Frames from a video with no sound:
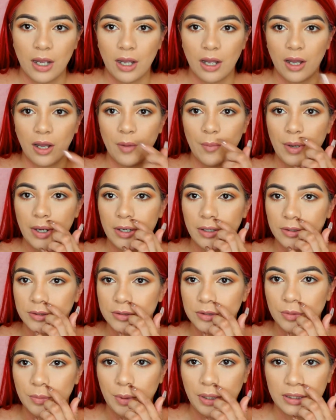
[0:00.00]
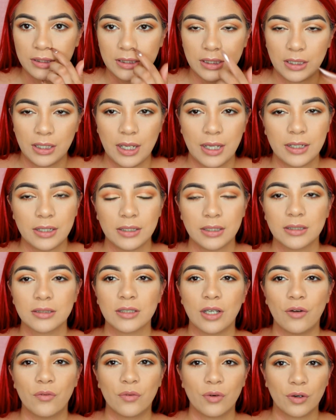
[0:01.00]
I also bought the editing
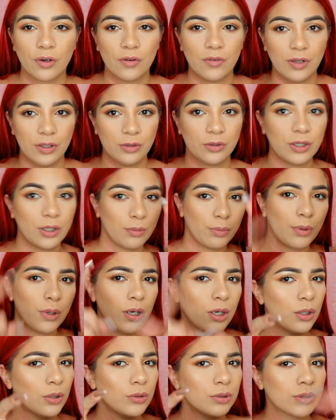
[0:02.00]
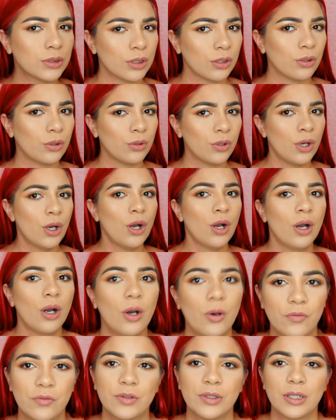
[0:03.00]
software Final Cut Pro, so
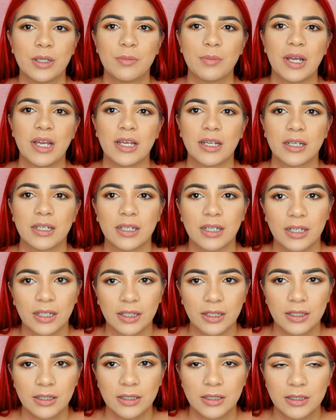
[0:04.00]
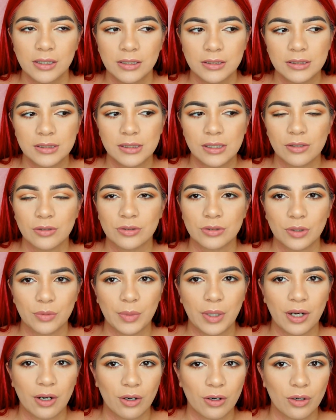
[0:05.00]
hopefully my editing skills are
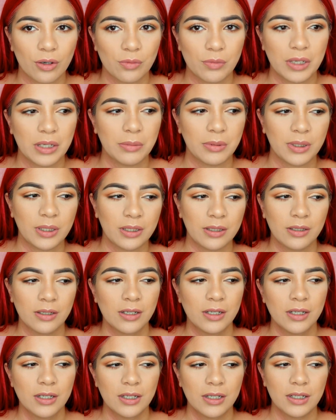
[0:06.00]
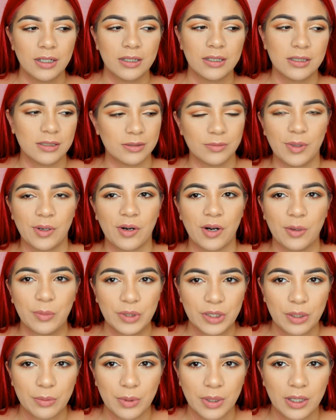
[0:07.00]
better, or maybe it doesn't matter how
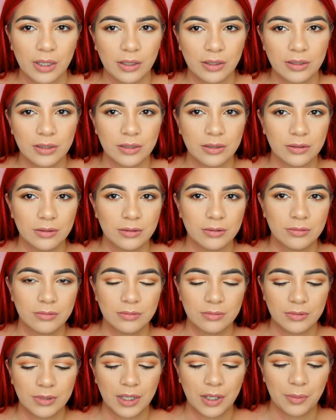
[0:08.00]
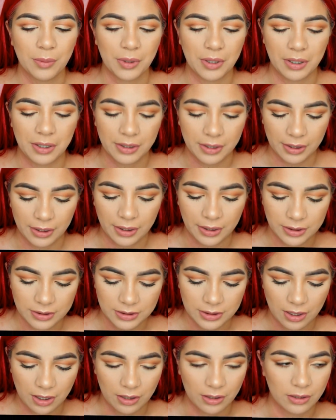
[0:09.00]
much I pay to get better editing,
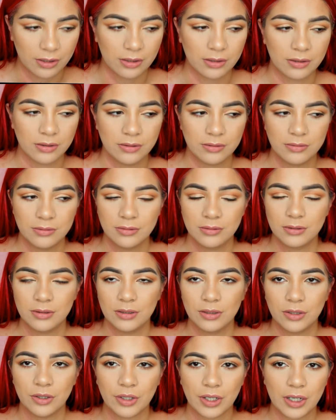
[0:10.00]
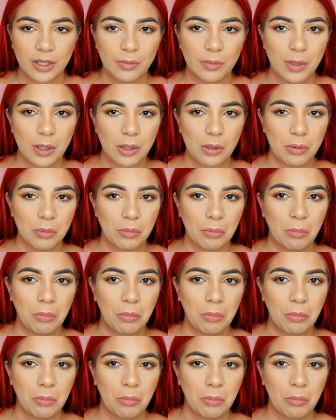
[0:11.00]
it's not gonna look any better.